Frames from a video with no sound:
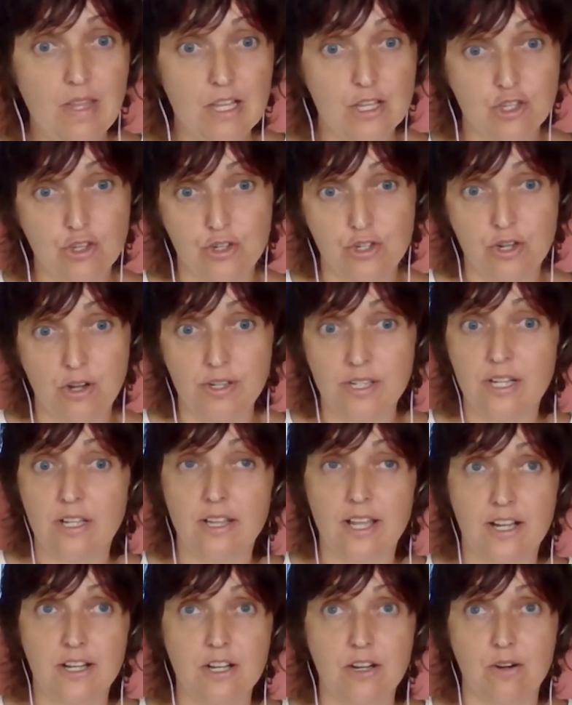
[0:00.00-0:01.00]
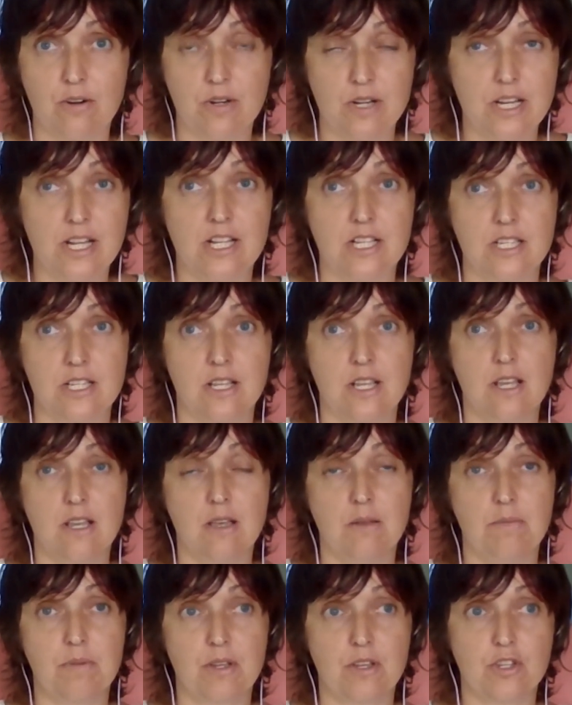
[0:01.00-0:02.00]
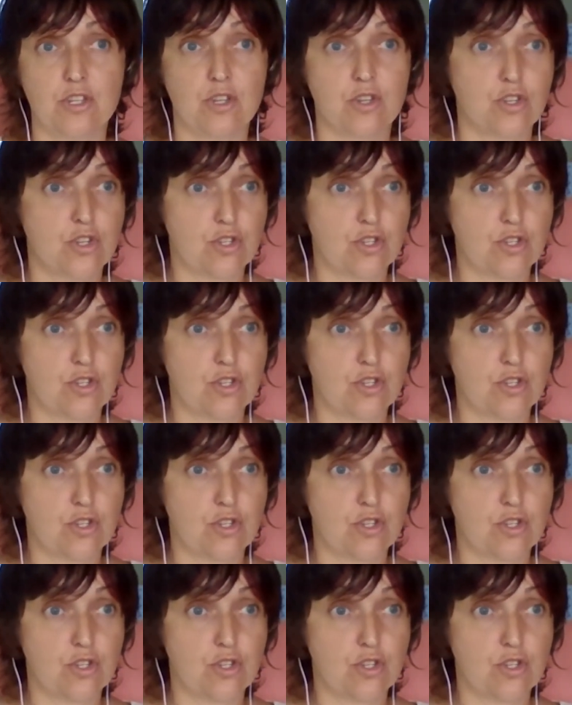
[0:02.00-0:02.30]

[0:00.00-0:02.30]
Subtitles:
So don't neglect your own needs because you're